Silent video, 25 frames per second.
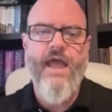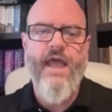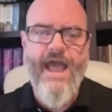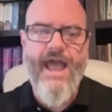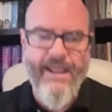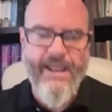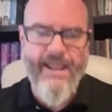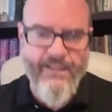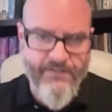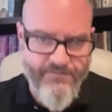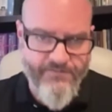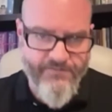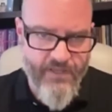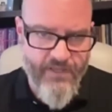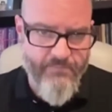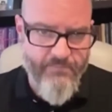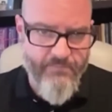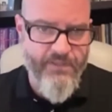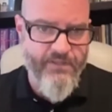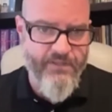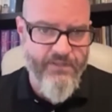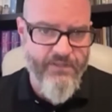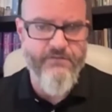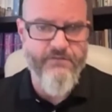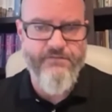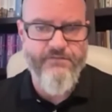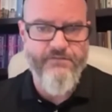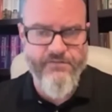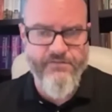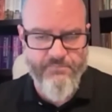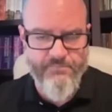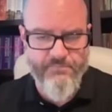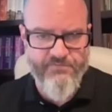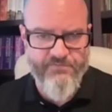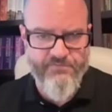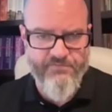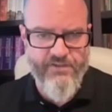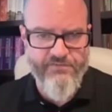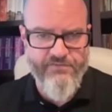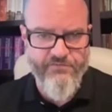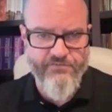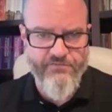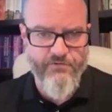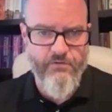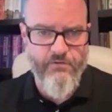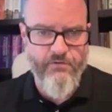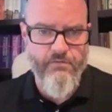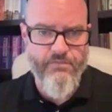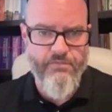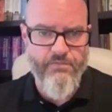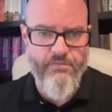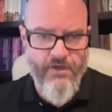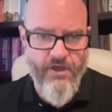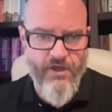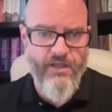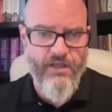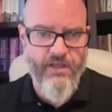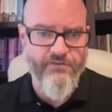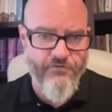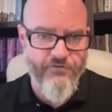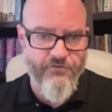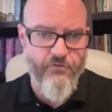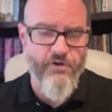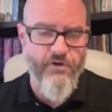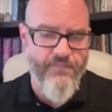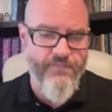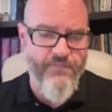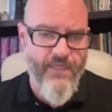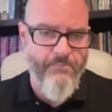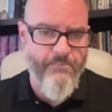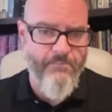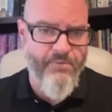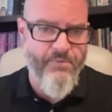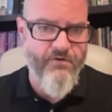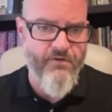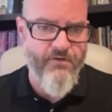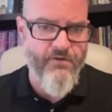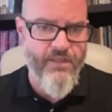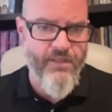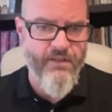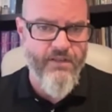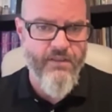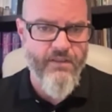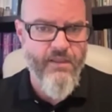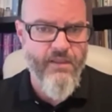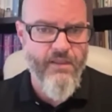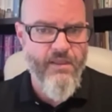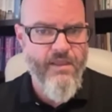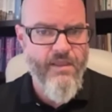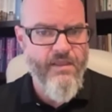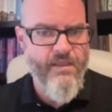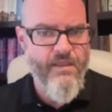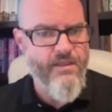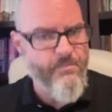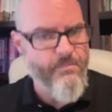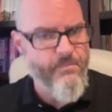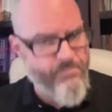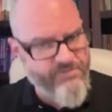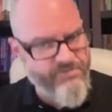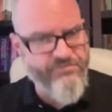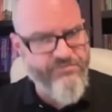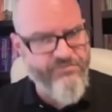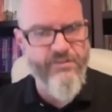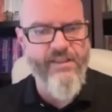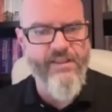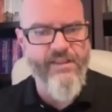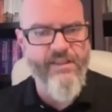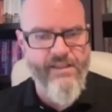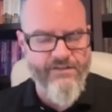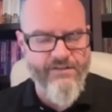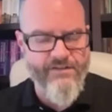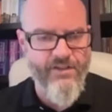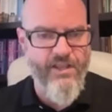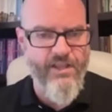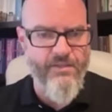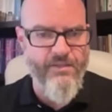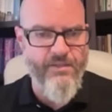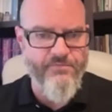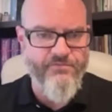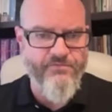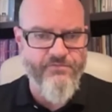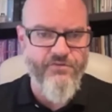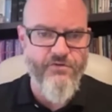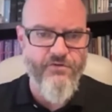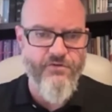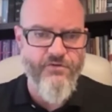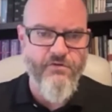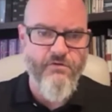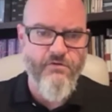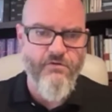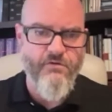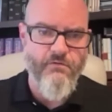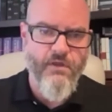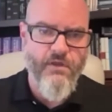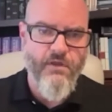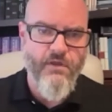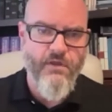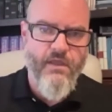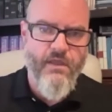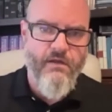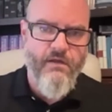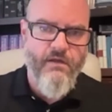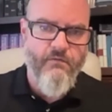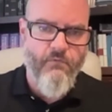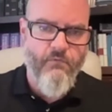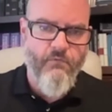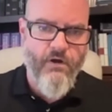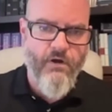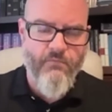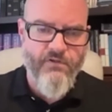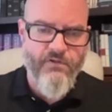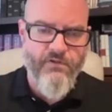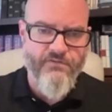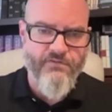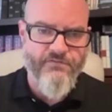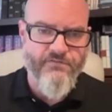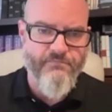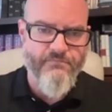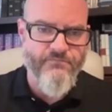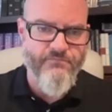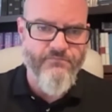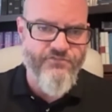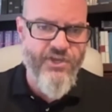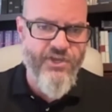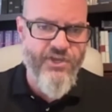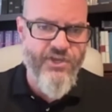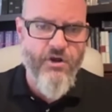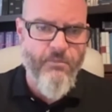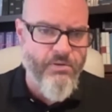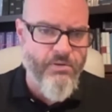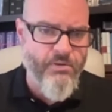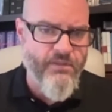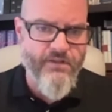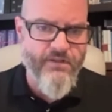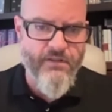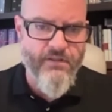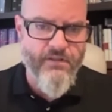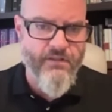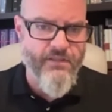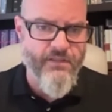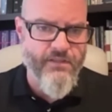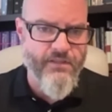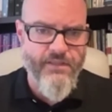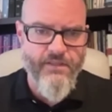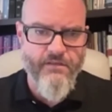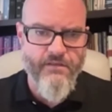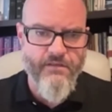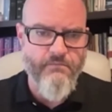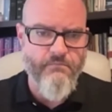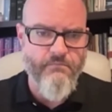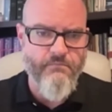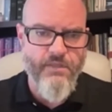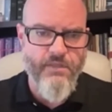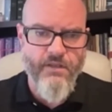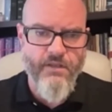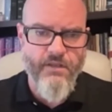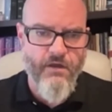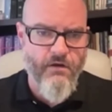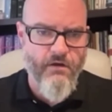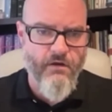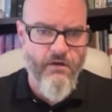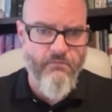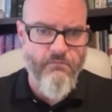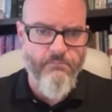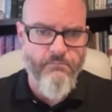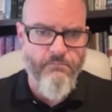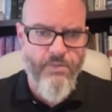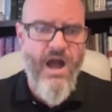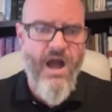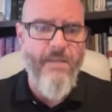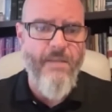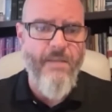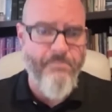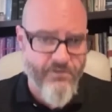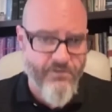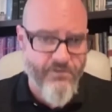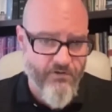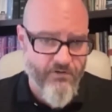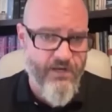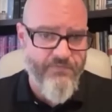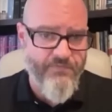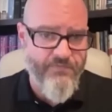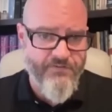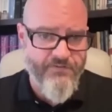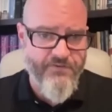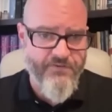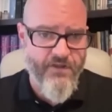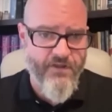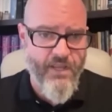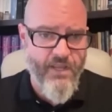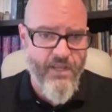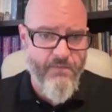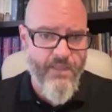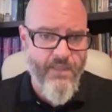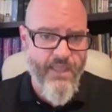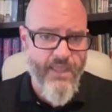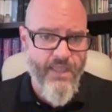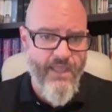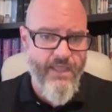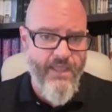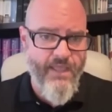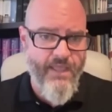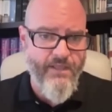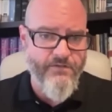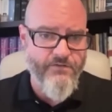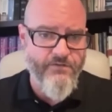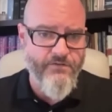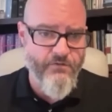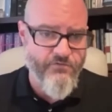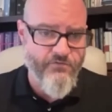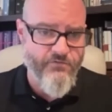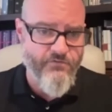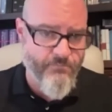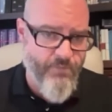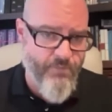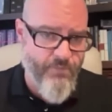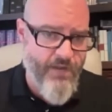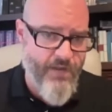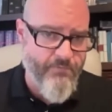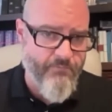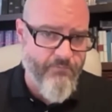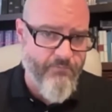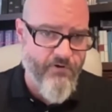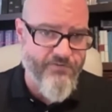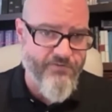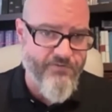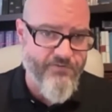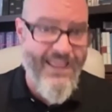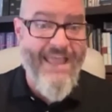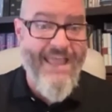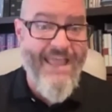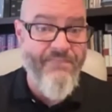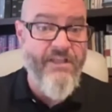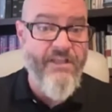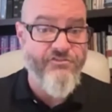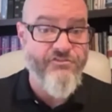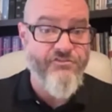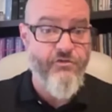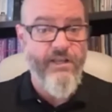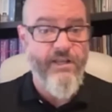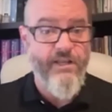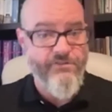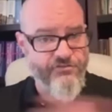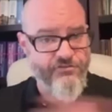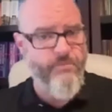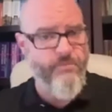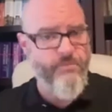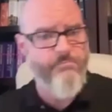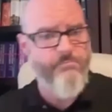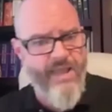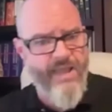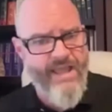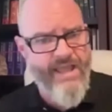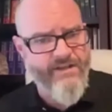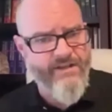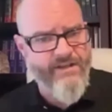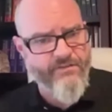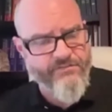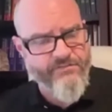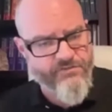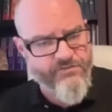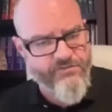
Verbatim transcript: academic dispensational thought during that period, capitulated at times to what was geopolitically, you know, popular at the time and do some popular works and then try to jump back into the